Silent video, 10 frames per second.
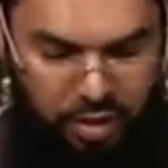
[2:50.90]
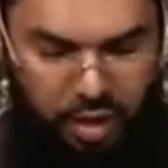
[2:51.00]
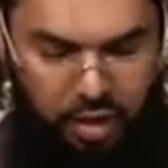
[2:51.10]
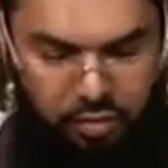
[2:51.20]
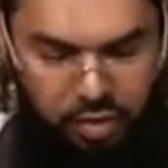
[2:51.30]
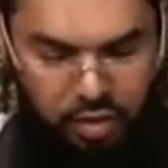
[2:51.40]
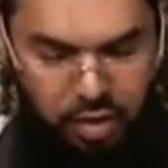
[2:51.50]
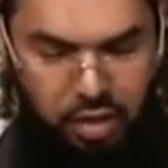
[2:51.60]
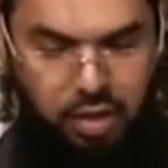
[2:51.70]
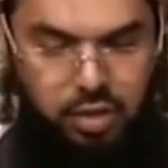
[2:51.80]
the Hanafi
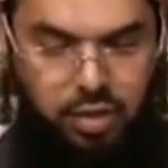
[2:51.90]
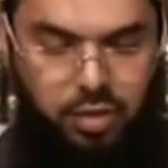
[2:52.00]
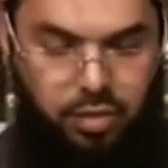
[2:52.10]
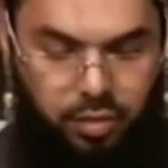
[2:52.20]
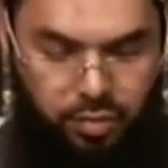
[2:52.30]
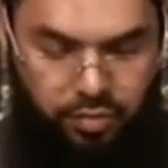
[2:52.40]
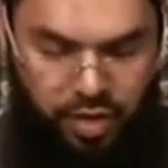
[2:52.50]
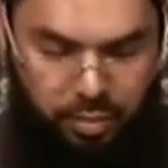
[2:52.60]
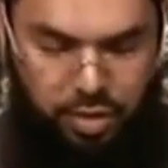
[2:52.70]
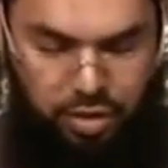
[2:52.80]

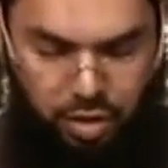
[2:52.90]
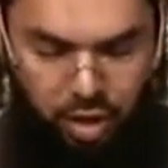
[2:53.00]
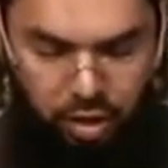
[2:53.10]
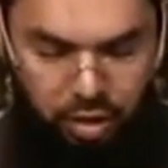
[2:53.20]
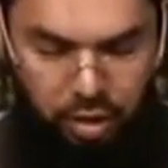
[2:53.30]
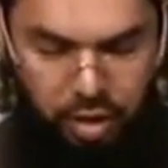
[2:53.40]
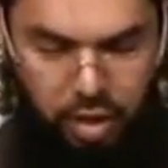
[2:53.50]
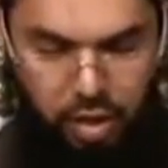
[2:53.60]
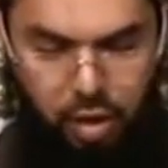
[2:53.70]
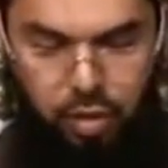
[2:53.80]
famous scholar,
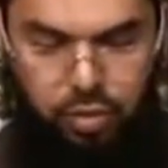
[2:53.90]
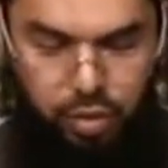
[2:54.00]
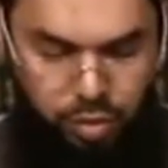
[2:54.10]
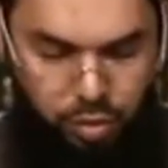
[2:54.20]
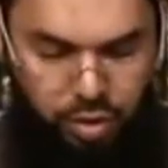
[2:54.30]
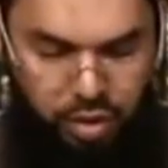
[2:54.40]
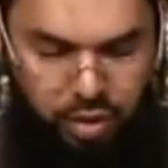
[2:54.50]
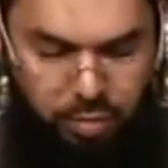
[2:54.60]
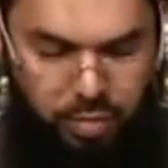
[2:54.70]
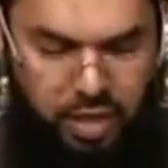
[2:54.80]
he also recorded
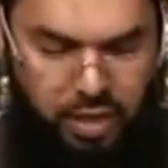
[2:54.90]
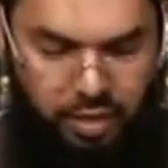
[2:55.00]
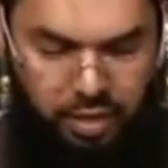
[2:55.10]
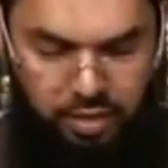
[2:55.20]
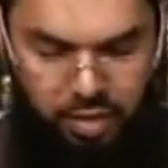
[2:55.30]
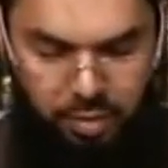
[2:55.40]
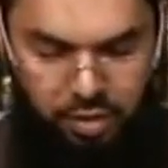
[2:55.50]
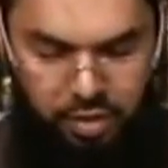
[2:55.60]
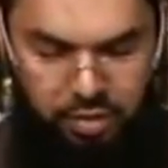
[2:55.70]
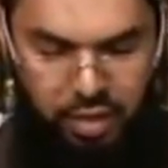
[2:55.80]
many things
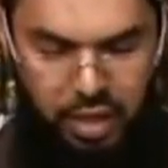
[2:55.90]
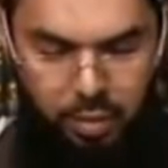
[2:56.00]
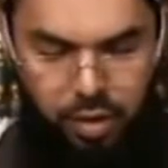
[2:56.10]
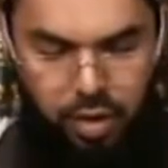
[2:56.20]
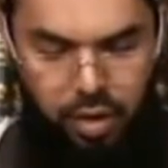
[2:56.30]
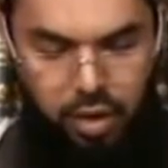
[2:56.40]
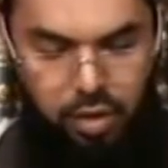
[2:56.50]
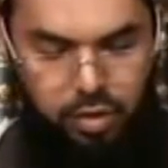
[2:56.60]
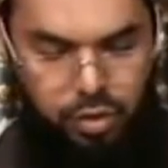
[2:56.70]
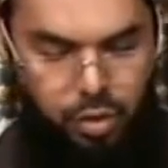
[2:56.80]
about this, and I want to
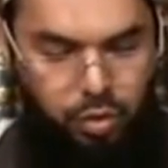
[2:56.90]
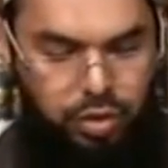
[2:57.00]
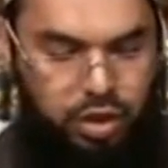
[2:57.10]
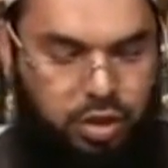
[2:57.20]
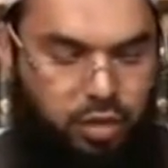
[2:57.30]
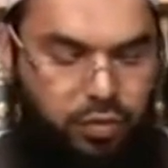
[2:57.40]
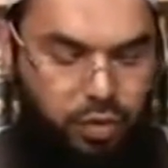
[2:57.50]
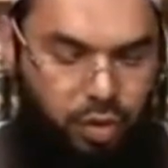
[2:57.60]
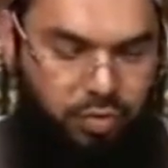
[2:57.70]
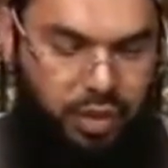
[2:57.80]
show just a
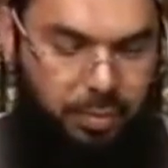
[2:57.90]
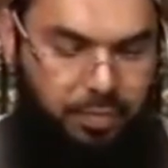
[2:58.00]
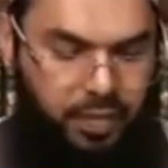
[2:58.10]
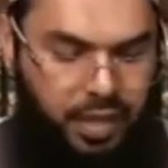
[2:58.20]
few of them.